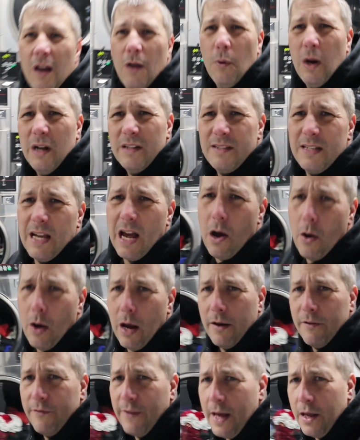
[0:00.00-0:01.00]
You want to see how
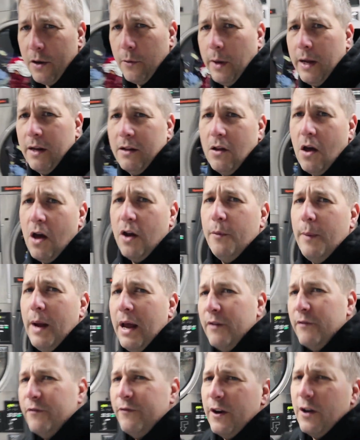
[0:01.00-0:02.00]
I evaluate a
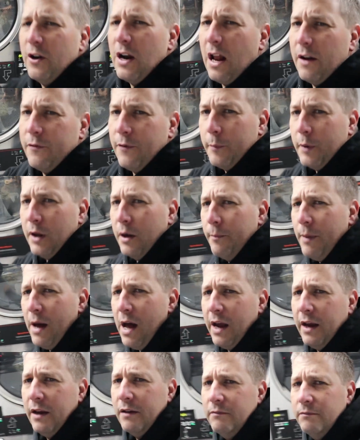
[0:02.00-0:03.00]
laundromat, figure out if I'm going to
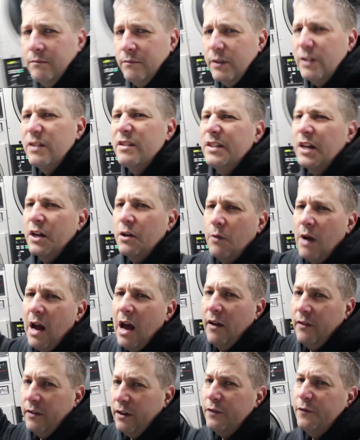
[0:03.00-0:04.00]
buy it? And stick
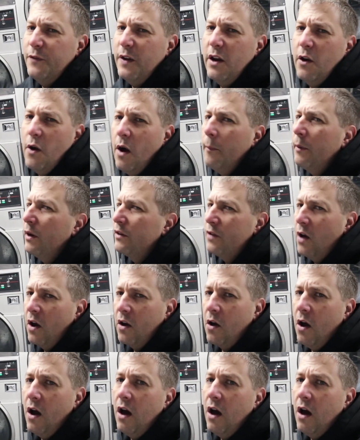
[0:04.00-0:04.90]
around. In this video, I'm going to talk